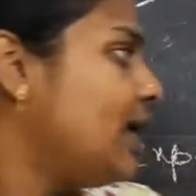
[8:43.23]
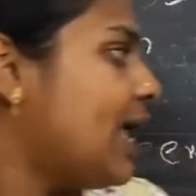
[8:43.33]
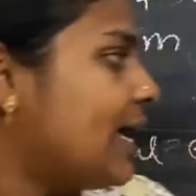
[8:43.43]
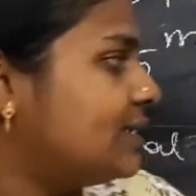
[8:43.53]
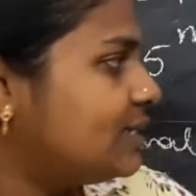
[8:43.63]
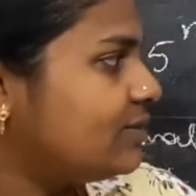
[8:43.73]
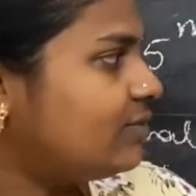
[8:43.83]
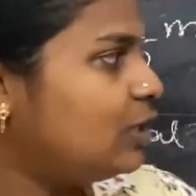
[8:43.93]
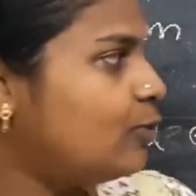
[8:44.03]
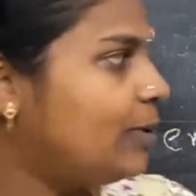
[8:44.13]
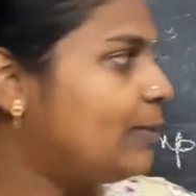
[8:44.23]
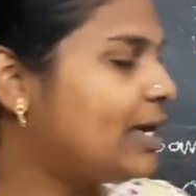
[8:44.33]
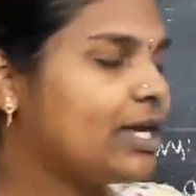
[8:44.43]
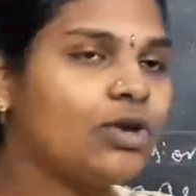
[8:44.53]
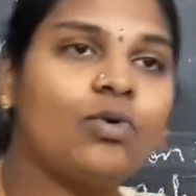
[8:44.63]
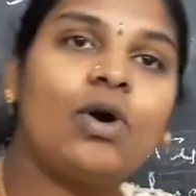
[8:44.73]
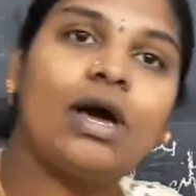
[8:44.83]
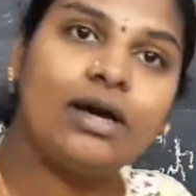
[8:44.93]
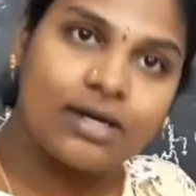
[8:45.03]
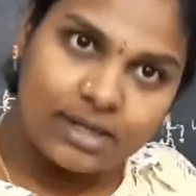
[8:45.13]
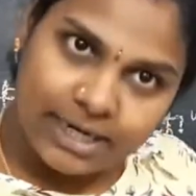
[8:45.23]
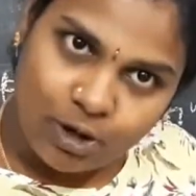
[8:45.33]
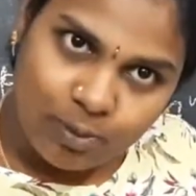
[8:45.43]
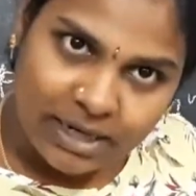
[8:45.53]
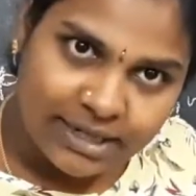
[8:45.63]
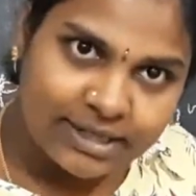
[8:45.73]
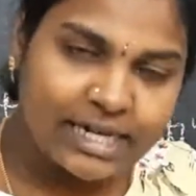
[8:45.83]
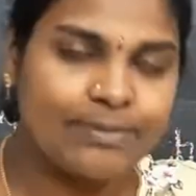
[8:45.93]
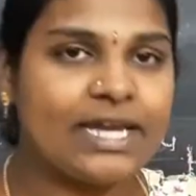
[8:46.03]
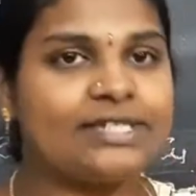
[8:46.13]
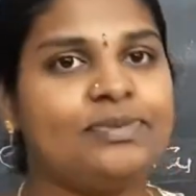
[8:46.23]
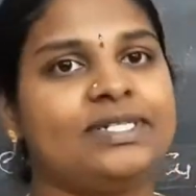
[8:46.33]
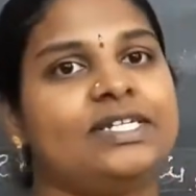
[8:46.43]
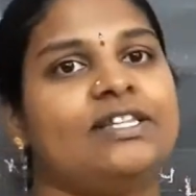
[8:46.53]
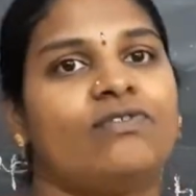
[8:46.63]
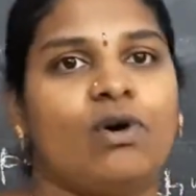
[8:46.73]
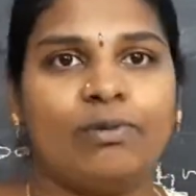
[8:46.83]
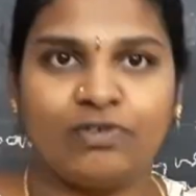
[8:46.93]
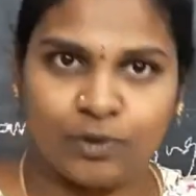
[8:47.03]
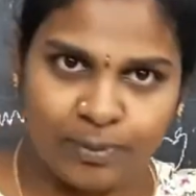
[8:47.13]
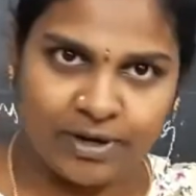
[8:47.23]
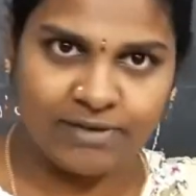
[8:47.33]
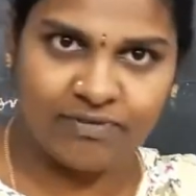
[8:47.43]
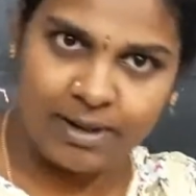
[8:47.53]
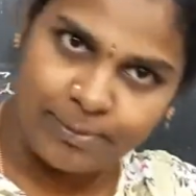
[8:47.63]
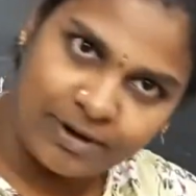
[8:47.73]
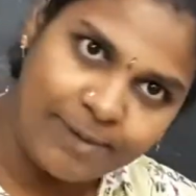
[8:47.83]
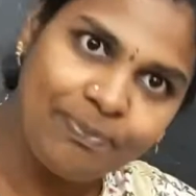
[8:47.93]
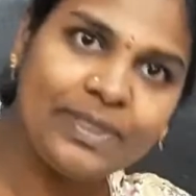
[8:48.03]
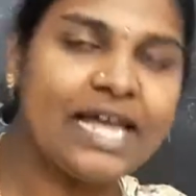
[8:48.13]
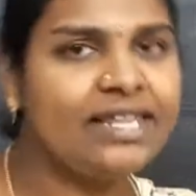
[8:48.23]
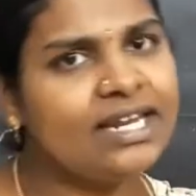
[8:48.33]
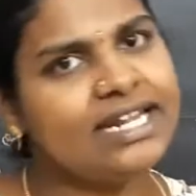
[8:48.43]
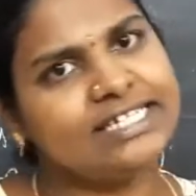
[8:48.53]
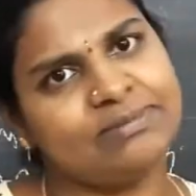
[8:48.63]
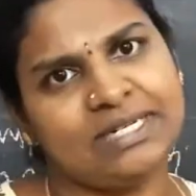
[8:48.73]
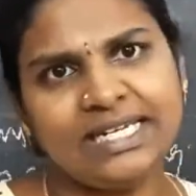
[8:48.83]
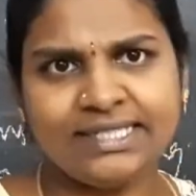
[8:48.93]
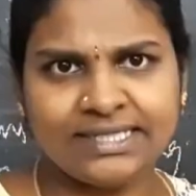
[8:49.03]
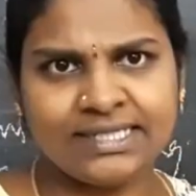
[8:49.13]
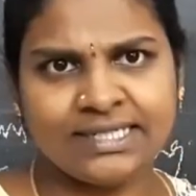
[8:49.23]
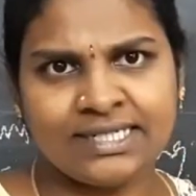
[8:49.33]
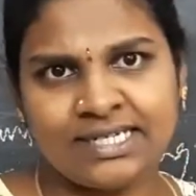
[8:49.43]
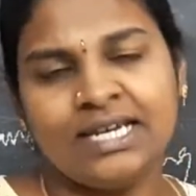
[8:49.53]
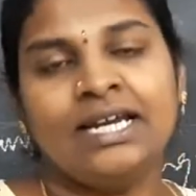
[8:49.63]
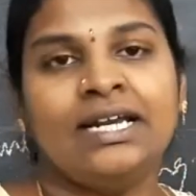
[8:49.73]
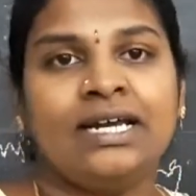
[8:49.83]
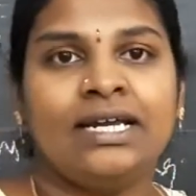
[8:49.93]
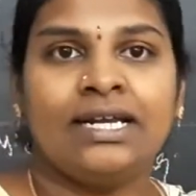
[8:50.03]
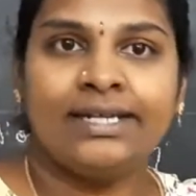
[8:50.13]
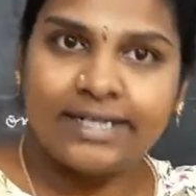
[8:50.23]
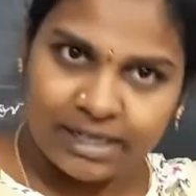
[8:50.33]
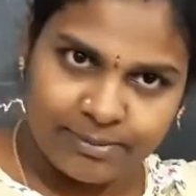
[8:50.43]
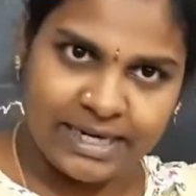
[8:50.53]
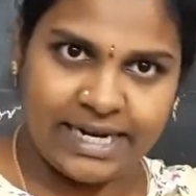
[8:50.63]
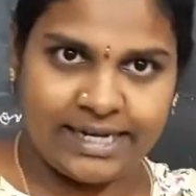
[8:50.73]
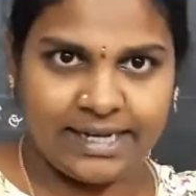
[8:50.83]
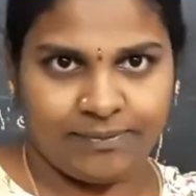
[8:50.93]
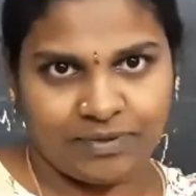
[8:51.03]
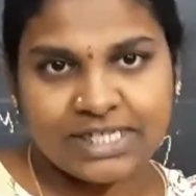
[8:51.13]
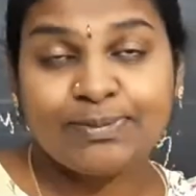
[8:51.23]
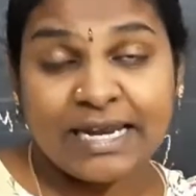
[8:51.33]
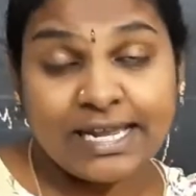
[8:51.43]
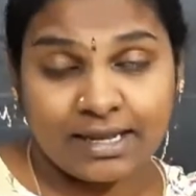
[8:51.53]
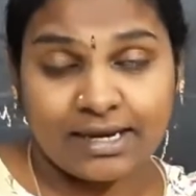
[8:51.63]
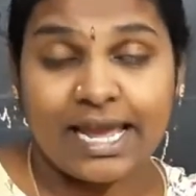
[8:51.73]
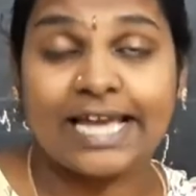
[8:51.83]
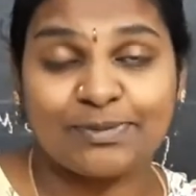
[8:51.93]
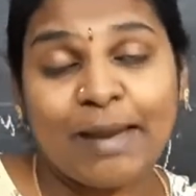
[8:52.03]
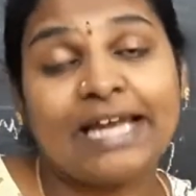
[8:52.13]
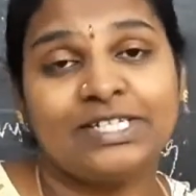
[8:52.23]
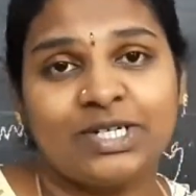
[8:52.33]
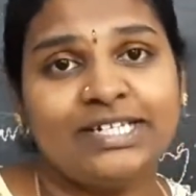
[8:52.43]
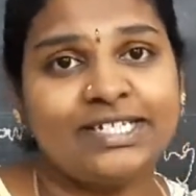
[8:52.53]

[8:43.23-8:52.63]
x is equal to p by q, denominator can be expressed in the form of 2 power n 5 power m, then the decimal is terminating. Decimal expansion is